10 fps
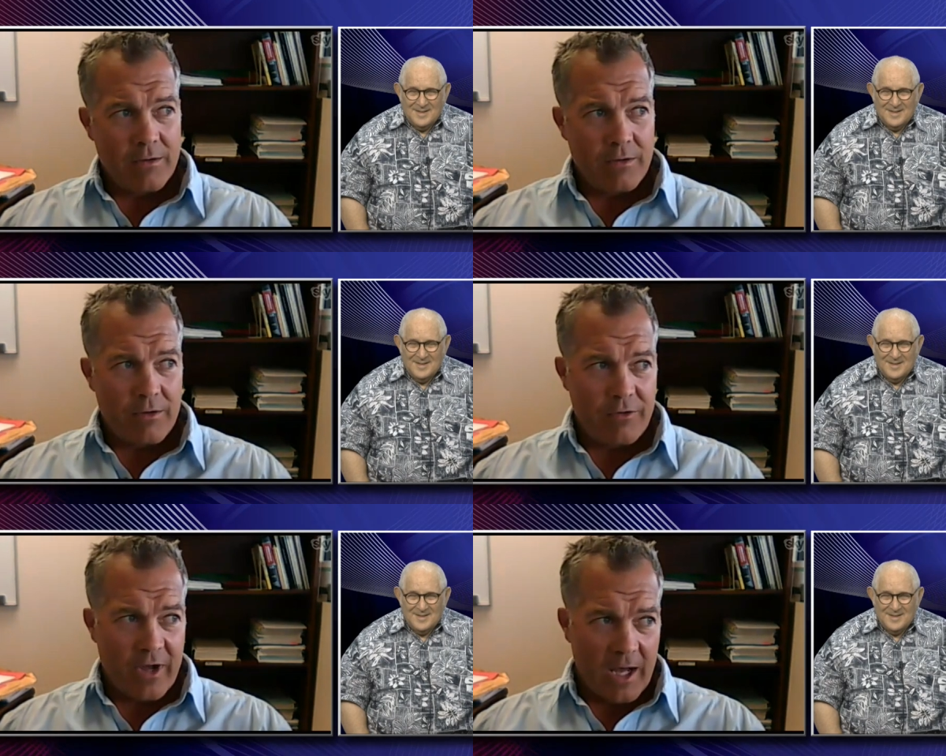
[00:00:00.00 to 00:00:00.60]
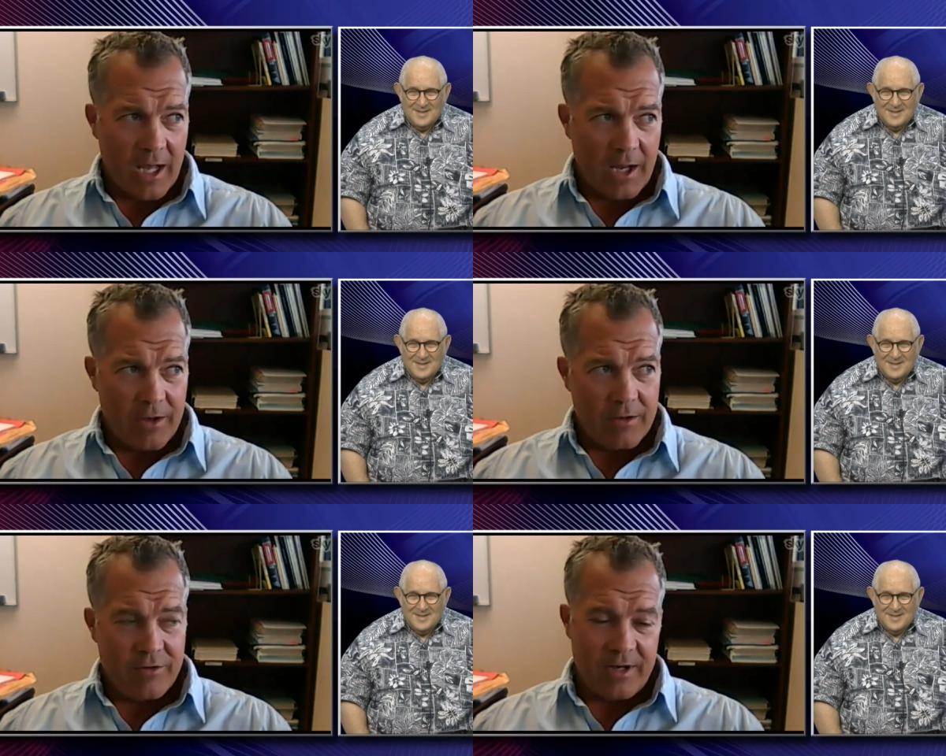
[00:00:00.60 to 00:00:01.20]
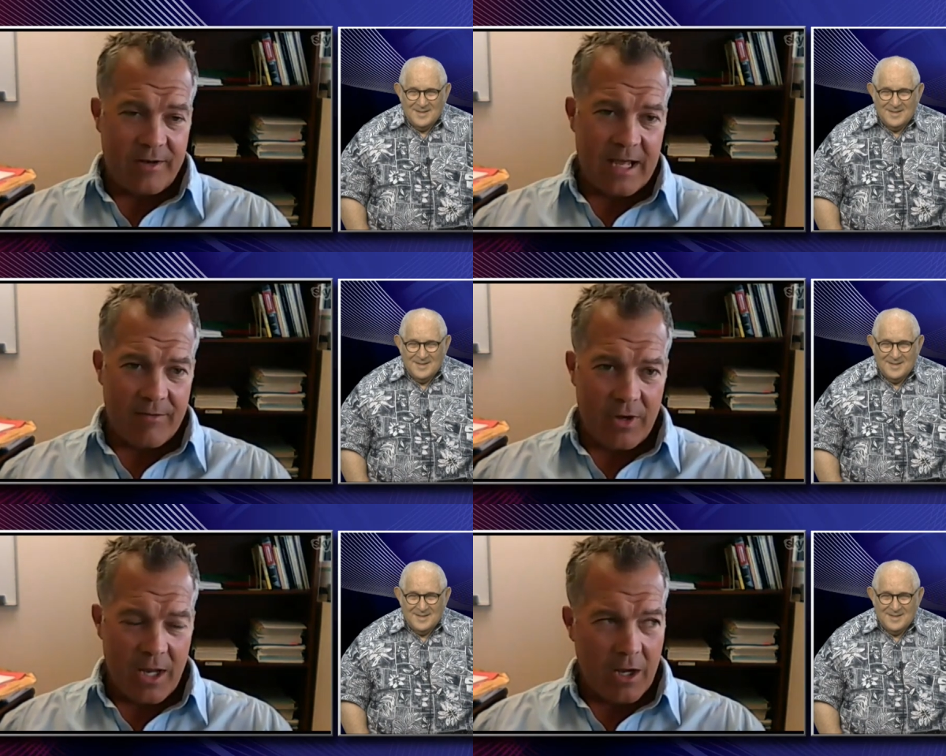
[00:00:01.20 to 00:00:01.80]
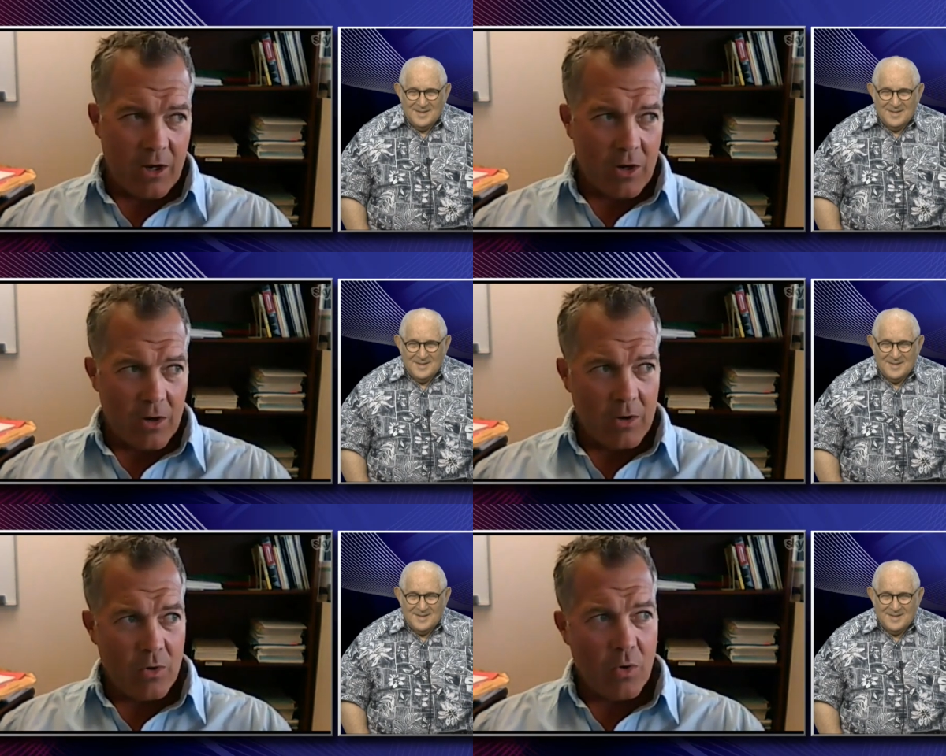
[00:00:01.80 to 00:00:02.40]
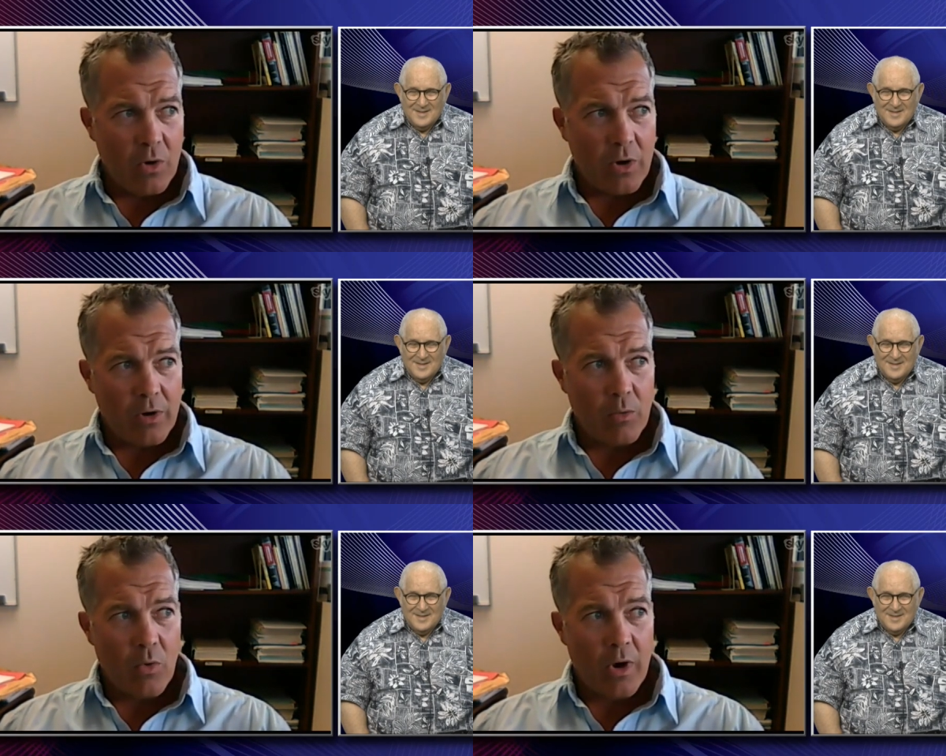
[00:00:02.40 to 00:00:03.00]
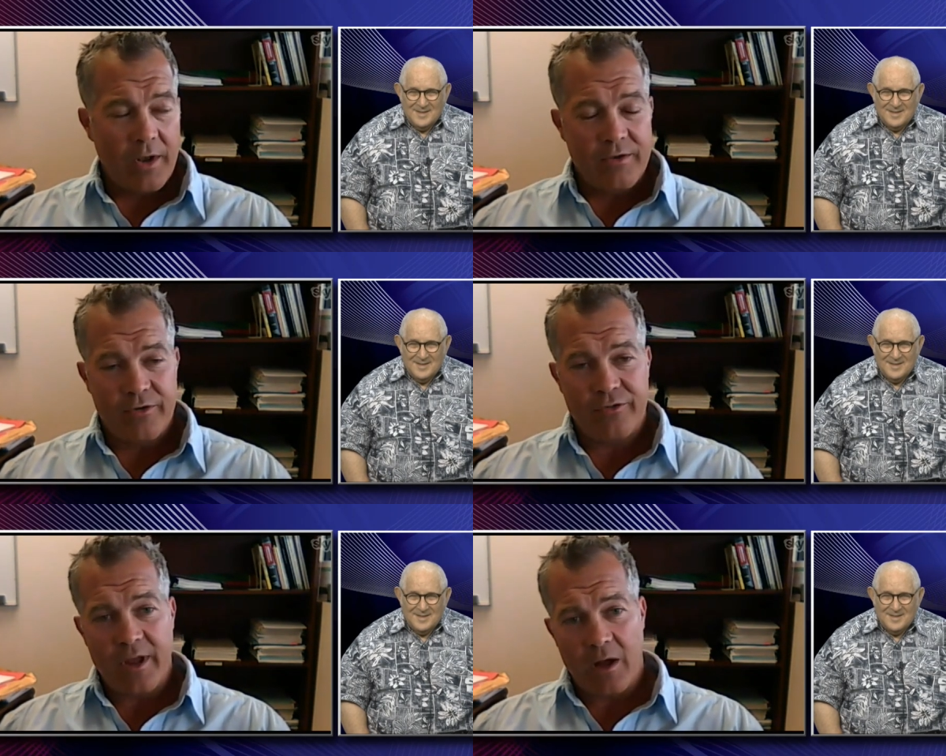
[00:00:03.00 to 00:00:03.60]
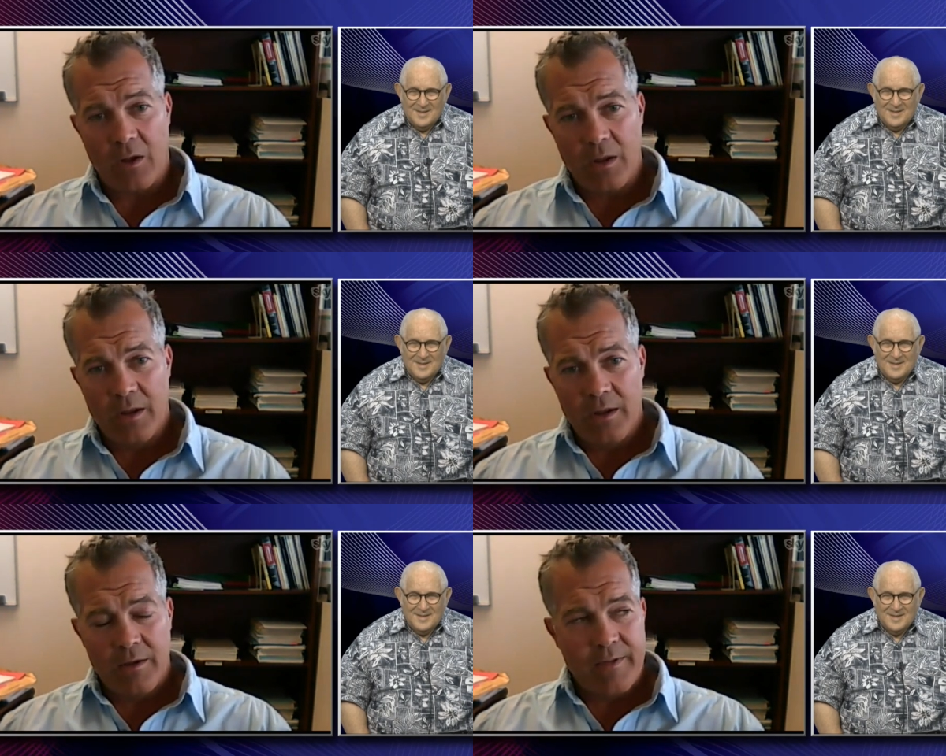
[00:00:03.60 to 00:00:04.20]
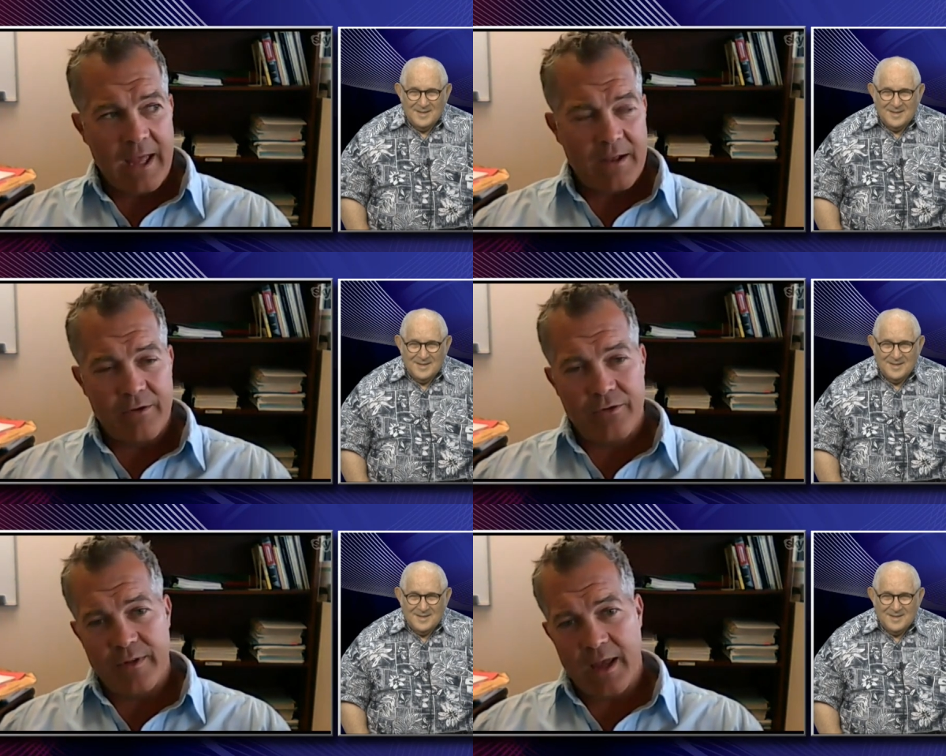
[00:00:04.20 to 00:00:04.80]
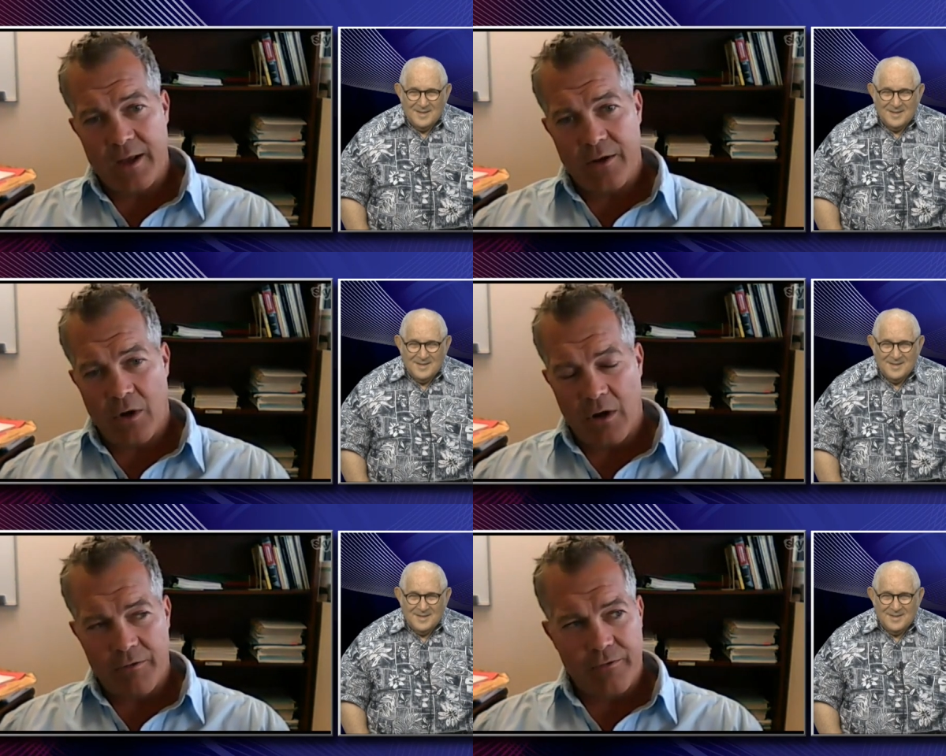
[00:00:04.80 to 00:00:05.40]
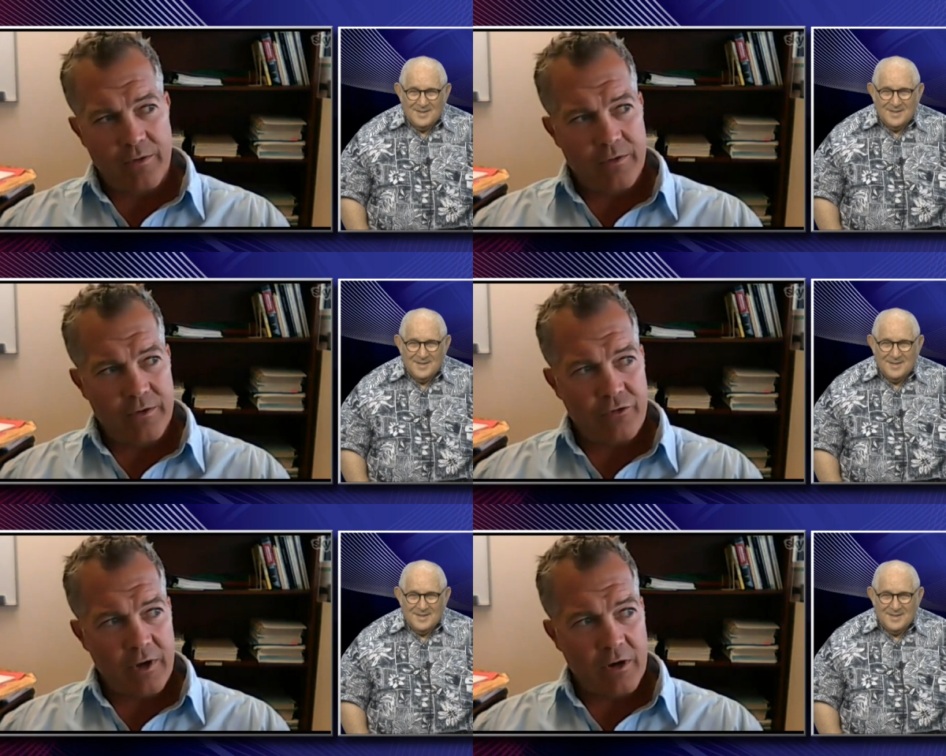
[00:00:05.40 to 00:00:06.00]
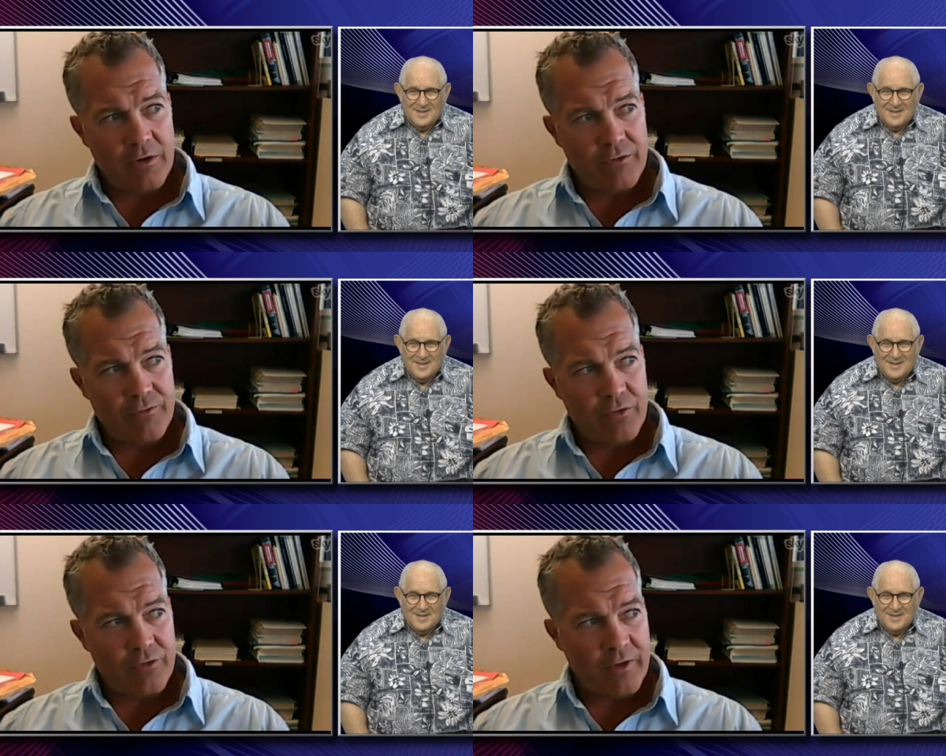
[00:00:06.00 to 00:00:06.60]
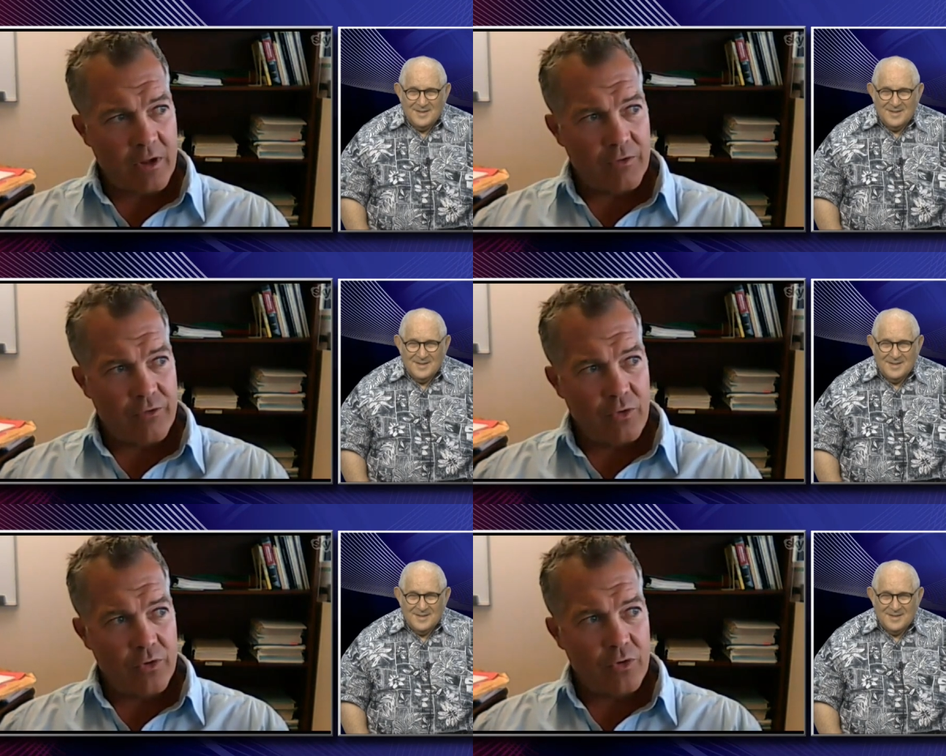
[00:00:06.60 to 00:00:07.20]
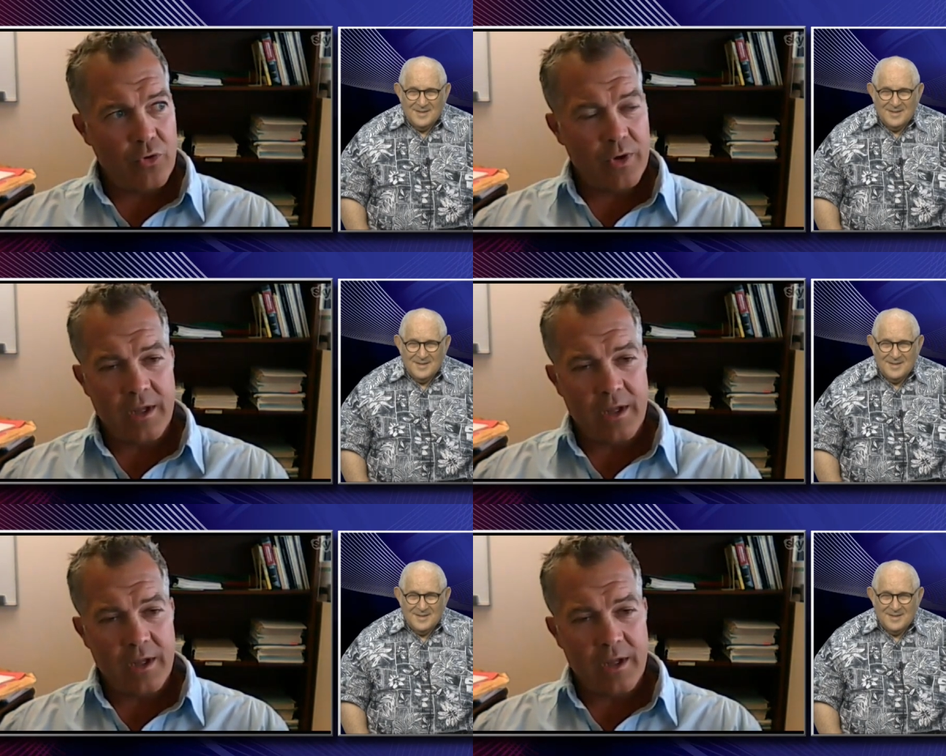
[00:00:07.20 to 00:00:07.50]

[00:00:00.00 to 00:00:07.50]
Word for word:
Speaker 1: died, didn't have an heir, or wanted to sell, they had to they had to offer the shares for sale to the HUI